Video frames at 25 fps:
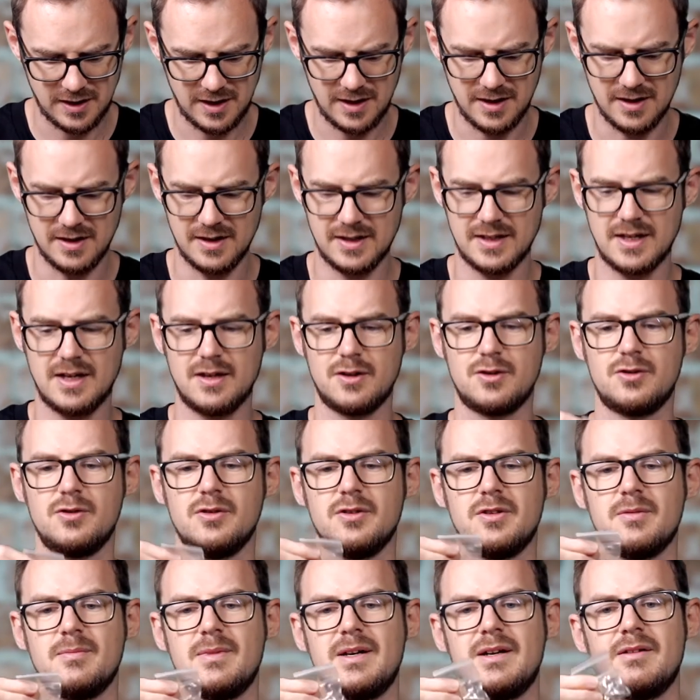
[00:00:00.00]
You get a
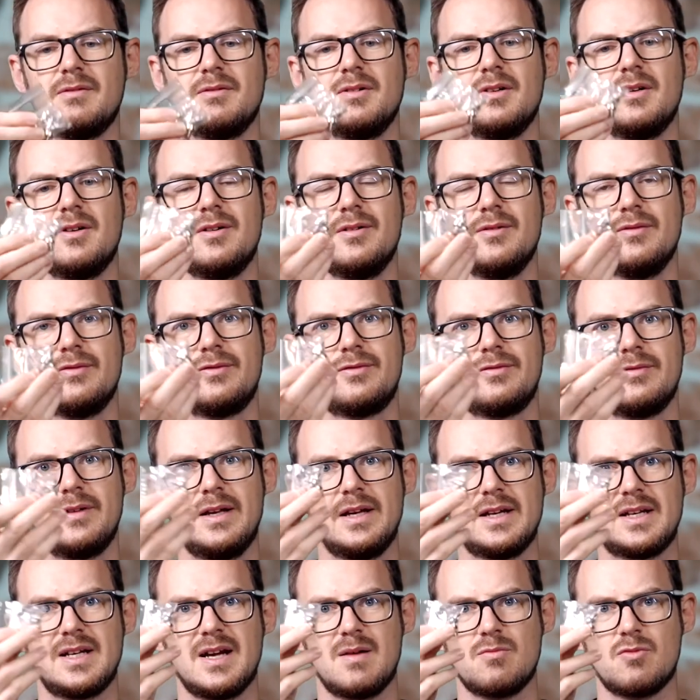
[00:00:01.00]
good amount of
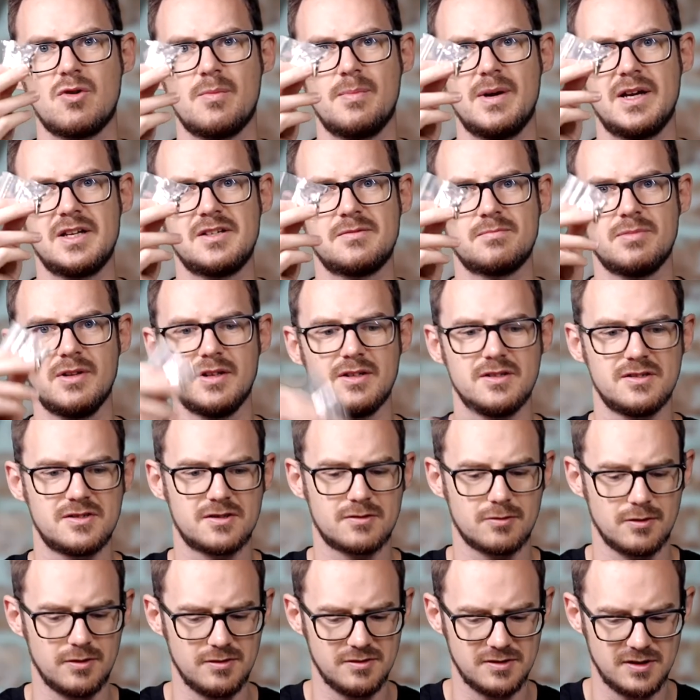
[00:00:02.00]
camera base plate
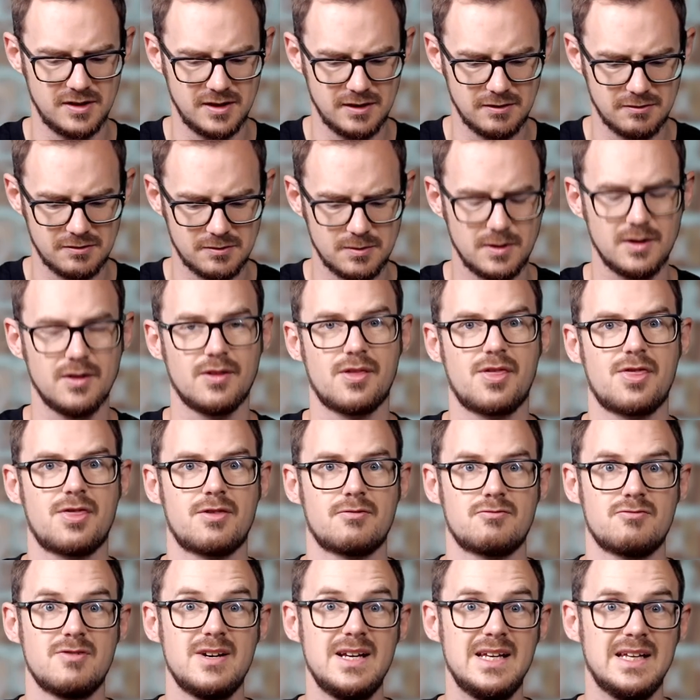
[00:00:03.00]
screws in there as well,
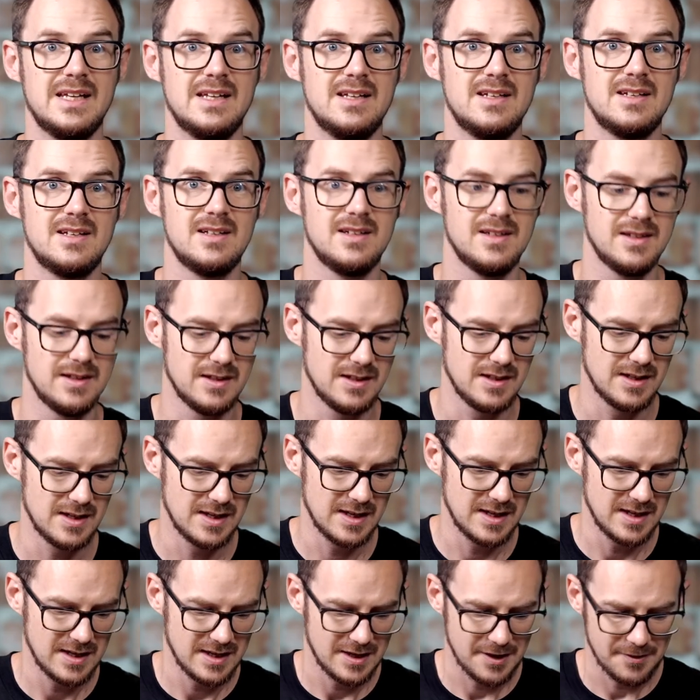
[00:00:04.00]
3.
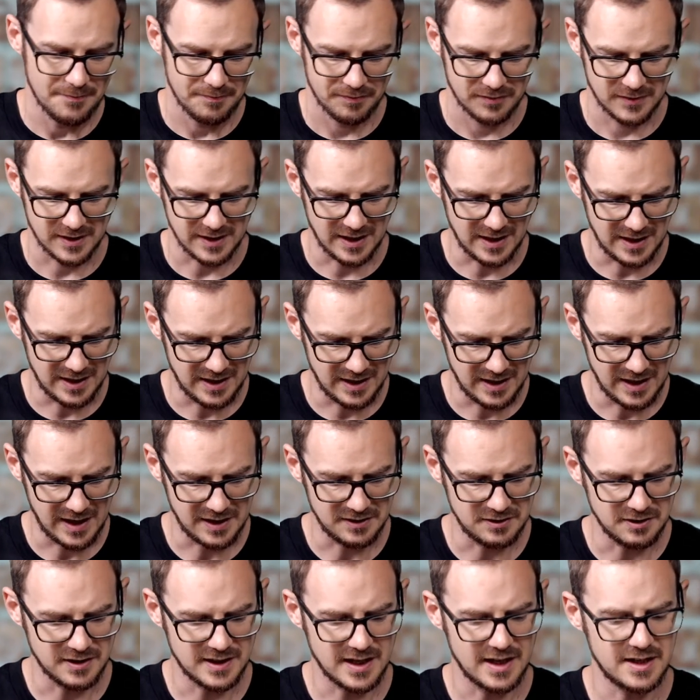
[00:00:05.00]

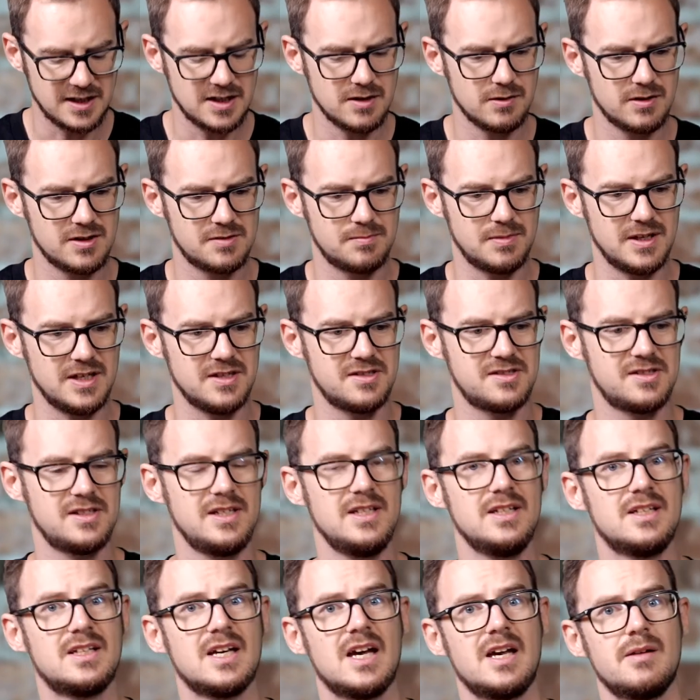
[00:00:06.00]
And you get a
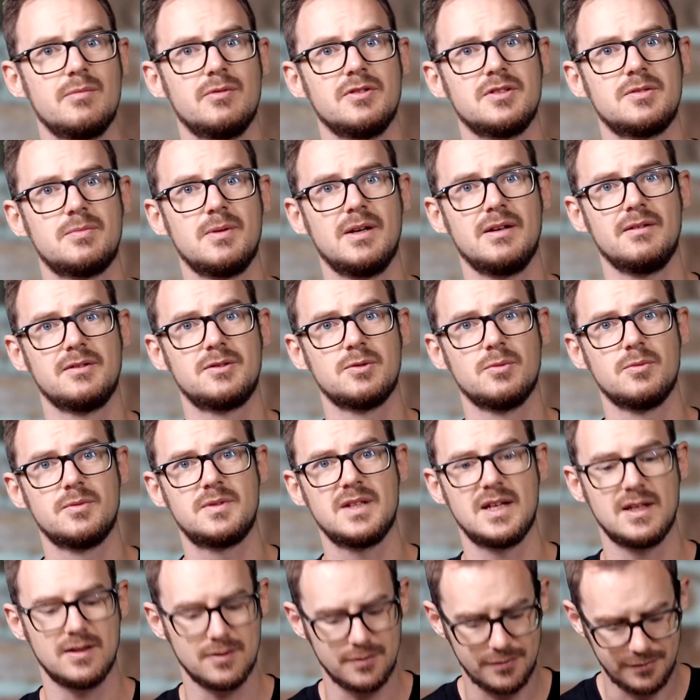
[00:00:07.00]
USB-C cable to be able to
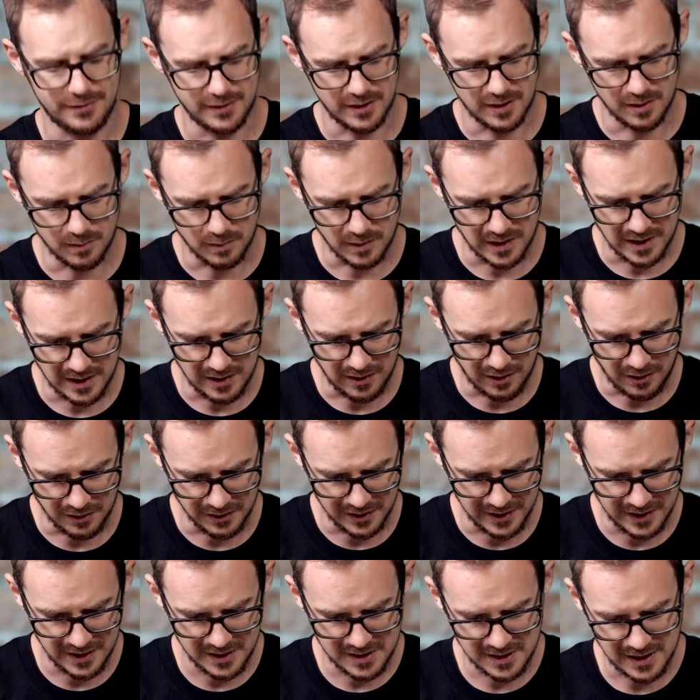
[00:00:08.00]
update the firmware on
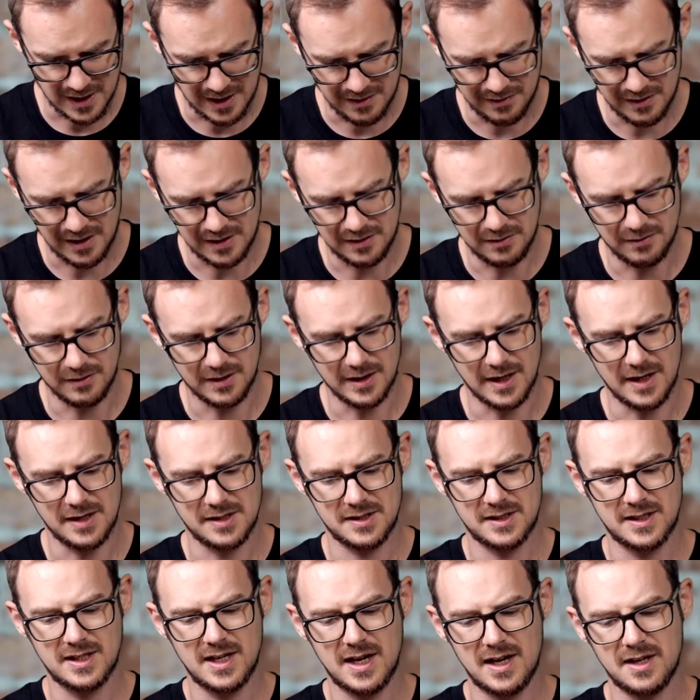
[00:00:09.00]
it, and then you
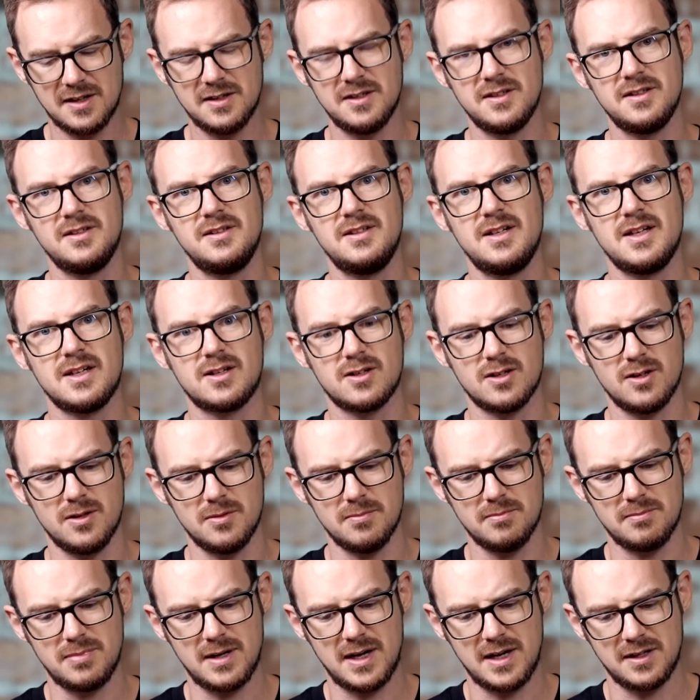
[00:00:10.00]
get Canon,
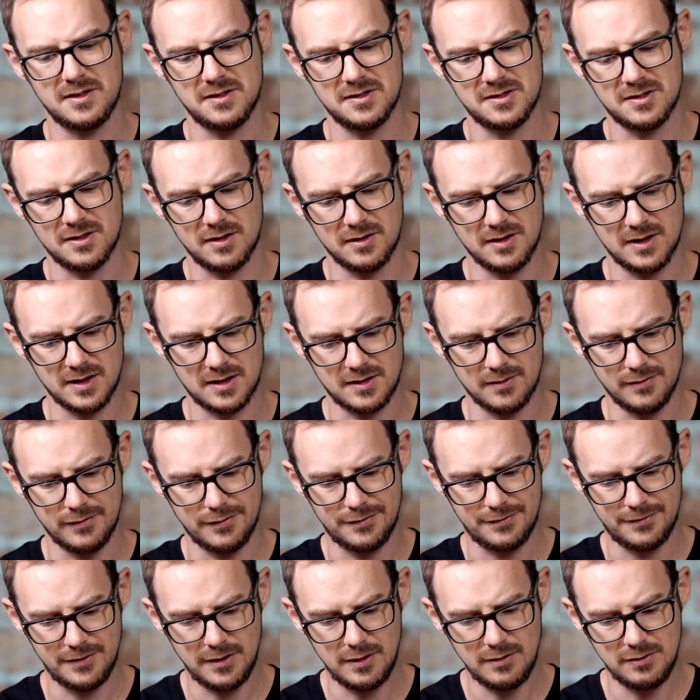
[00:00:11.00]
Nikon, Panasonic and
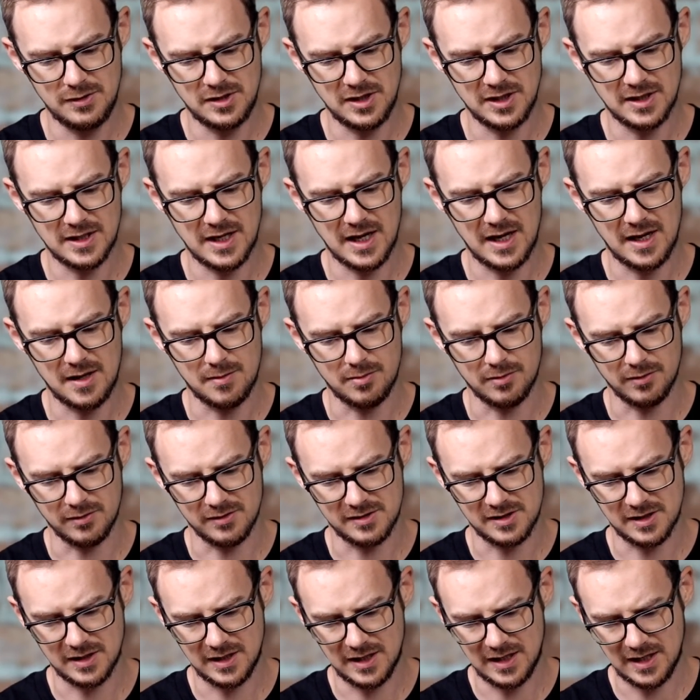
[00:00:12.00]
Fuji
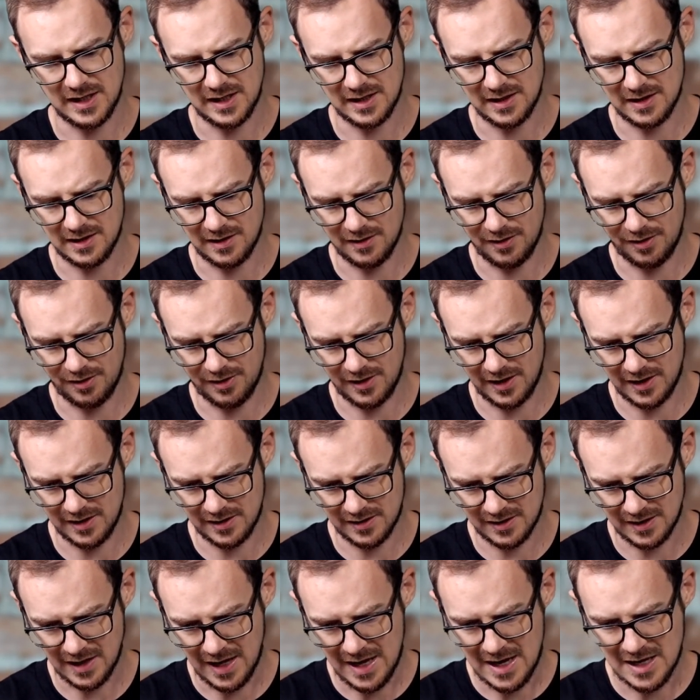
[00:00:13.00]
cables in here, I
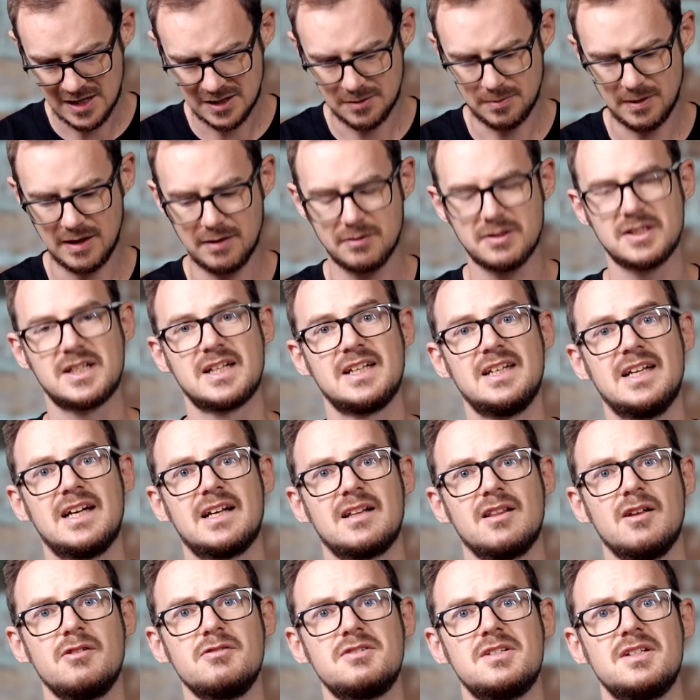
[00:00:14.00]
think, to be able to
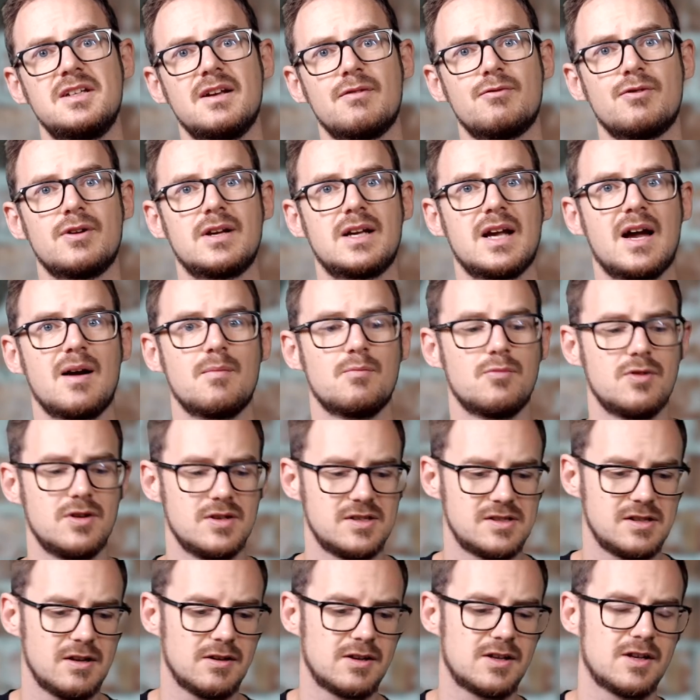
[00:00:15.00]
connect loads of different
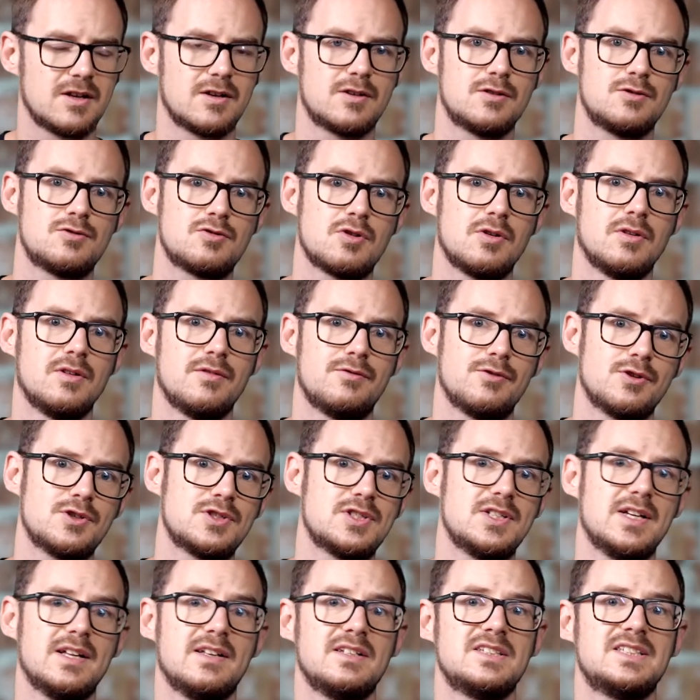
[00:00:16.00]
cameras so you can control the
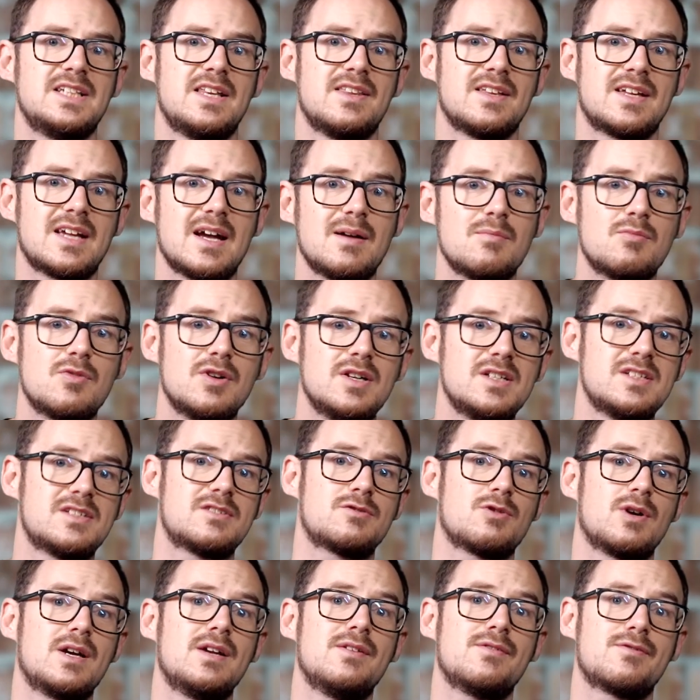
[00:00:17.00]
functionality of the camera
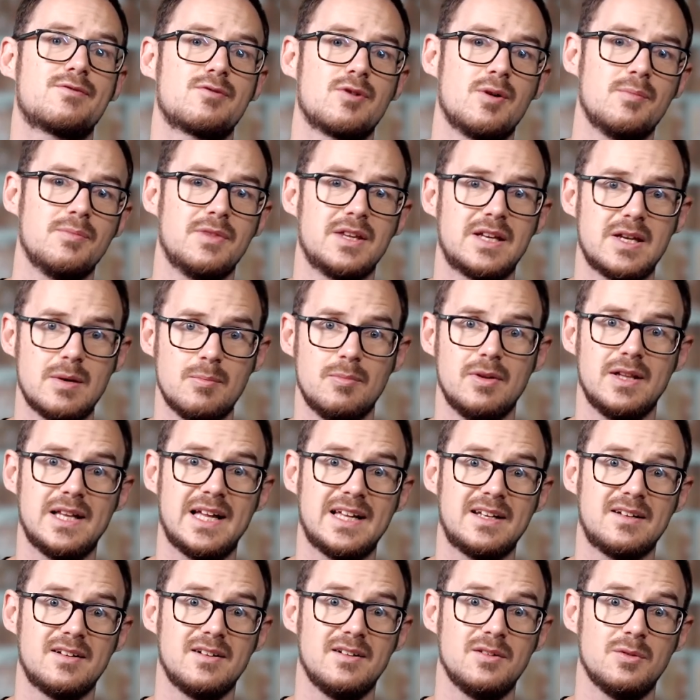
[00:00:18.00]
straight from the gimbal
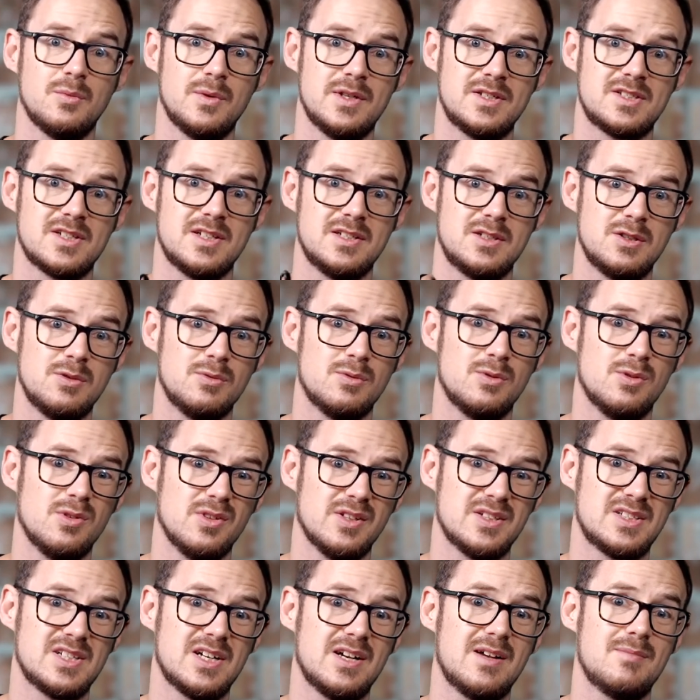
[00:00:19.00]
handle, which I do all
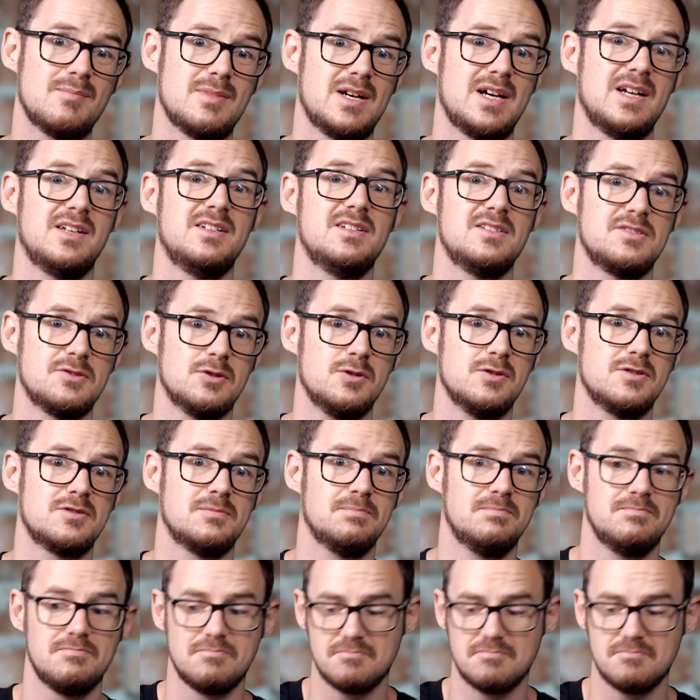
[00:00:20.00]
the time, and it's awesome.